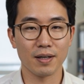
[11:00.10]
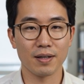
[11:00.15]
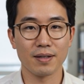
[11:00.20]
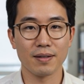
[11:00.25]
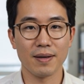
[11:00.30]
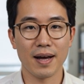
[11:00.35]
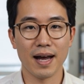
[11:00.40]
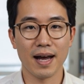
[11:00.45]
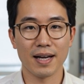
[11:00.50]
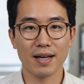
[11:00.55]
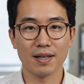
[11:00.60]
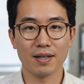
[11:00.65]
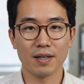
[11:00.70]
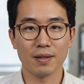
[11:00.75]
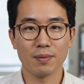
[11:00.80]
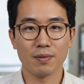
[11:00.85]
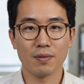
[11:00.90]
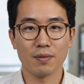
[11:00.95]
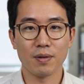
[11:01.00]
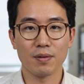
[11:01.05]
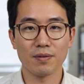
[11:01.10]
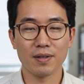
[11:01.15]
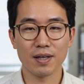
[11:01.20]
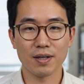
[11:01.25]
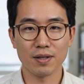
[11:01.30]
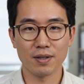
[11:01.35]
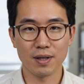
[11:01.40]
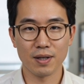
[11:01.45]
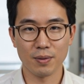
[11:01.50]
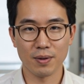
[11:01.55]
of packaging before
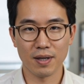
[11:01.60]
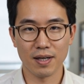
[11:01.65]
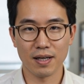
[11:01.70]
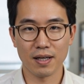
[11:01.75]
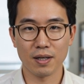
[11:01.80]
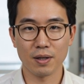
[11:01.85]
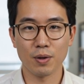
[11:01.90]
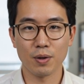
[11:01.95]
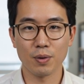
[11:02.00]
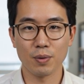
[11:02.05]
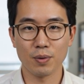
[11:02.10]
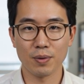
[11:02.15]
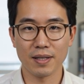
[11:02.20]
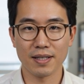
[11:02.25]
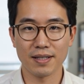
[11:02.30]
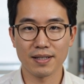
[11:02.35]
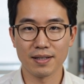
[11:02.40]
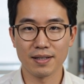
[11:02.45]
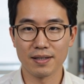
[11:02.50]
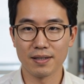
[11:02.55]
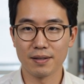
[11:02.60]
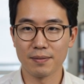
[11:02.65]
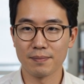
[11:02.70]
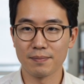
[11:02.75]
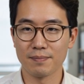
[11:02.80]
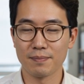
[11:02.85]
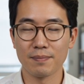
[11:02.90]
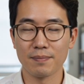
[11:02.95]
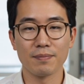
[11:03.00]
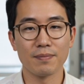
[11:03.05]
eventually reaching a cooling system.
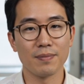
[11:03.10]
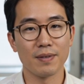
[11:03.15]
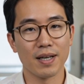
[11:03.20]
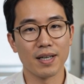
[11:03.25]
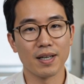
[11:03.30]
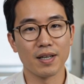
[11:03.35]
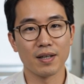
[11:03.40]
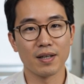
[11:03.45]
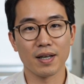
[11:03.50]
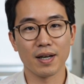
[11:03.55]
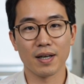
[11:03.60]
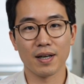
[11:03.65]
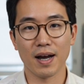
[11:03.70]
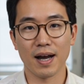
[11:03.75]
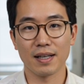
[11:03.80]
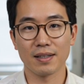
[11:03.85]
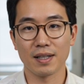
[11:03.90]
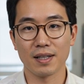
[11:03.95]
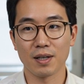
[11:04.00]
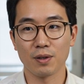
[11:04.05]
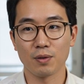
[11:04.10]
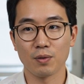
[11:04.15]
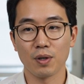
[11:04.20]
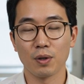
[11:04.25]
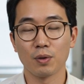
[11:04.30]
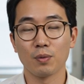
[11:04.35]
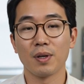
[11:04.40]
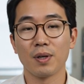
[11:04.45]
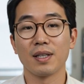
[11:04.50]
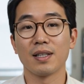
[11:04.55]
Each layer acts like a
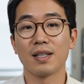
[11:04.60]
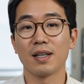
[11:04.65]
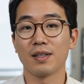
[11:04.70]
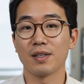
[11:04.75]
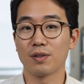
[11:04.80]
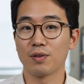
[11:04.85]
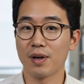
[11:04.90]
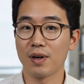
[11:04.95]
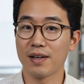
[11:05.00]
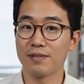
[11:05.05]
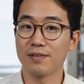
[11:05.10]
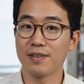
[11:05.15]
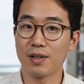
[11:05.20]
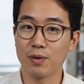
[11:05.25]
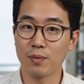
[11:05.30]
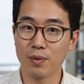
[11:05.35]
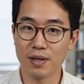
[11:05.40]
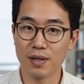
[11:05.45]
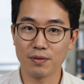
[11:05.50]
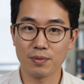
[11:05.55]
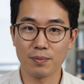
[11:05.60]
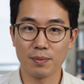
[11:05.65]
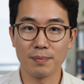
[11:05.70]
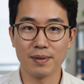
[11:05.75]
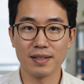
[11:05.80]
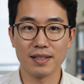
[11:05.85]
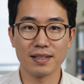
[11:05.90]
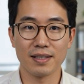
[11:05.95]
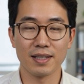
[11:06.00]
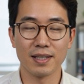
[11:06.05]
roadway carrying traffic away from a
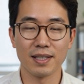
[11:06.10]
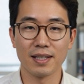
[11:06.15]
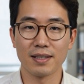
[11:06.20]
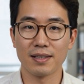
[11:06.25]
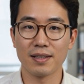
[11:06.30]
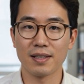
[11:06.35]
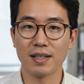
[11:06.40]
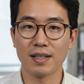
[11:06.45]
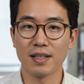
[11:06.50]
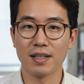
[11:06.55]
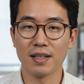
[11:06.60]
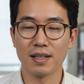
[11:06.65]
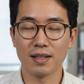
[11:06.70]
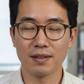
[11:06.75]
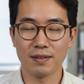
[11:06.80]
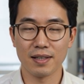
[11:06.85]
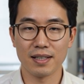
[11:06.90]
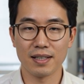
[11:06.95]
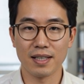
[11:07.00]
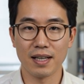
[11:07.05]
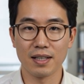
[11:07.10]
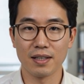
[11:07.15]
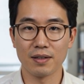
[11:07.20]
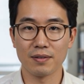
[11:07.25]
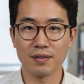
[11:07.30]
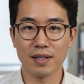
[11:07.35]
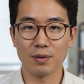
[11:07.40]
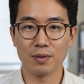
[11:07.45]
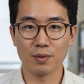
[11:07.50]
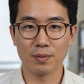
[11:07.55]
busy city. If any section
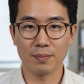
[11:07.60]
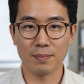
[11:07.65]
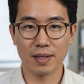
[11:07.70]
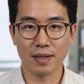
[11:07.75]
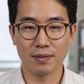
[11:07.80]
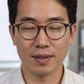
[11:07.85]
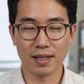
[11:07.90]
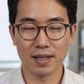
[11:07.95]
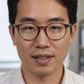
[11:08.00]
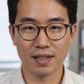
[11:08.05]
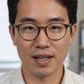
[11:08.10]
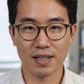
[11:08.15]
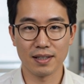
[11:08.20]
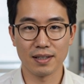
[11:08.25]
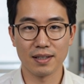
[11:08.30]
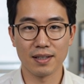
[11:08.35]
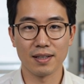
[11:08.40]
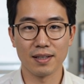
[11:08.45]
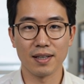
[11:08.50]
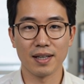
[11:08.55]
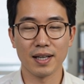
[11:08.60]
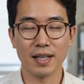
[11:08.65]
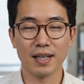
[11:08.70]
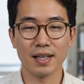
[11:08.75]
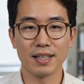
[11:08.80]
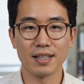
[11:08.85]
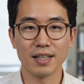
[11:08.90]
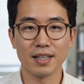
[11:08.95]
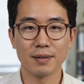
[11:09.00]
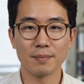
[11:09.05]
of that route becomes congested,
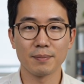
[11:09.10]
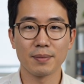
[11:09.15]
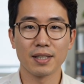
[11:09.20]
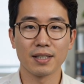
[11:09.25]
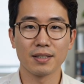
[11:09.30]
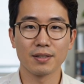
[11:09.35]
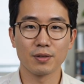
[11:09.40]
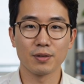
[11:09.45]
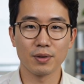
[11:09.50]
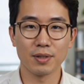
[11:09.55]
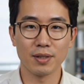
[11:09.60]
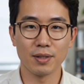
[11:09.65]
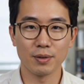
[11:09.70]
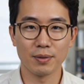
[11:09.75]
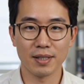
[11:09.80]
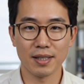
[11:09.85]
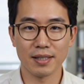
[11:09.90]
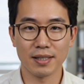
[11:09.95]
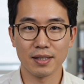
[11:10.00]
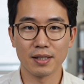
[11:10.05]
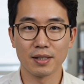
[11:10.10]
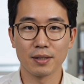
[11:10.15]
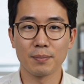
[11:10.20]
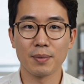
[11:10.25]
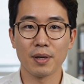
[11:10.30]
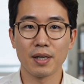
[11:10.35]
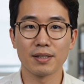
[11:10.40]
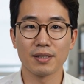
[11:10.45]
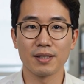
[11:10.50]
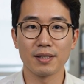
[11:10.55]
heat begins to accumulate near the
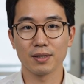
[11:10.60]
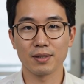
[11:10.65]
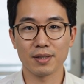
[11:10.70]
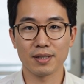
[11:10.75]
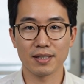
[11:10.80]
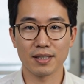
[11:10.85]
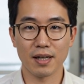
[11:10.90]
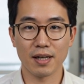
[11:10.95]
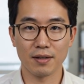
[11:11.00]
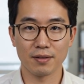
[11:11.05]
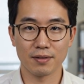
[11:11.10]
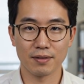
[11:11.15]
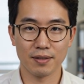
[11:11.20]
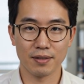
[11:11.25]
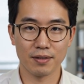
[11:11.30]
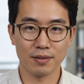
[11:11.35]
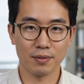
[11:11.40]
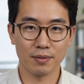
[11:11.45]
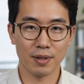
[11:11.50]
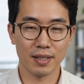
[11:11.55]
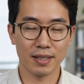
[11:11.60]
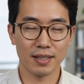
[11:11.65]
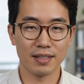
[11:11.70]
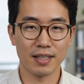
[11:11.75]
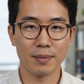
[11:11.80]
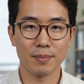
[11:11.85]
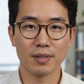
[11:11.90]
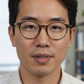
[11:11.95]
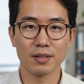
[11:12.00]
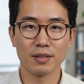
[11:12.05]
processor itself, raising
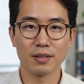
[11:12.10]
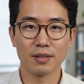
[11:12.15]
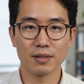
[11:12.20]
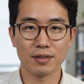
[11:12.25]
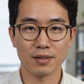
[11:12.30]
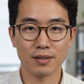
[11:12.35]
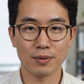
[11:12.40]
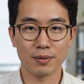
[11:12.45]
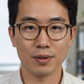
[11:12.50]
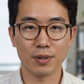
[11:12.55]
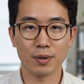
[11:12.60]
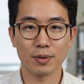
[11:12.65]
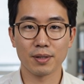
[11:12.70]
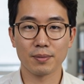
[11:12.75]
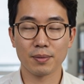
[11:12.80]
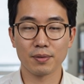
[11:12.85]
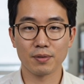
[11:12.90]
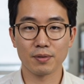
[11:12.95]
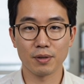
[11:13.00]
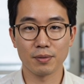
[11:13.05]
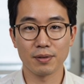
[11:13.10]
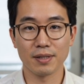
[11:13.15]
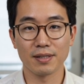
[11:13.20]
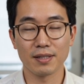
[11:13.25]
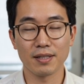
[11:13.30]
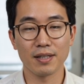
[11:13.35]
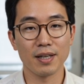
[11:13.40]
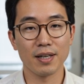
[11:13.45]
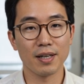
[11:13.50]
temperatures and reducing performance.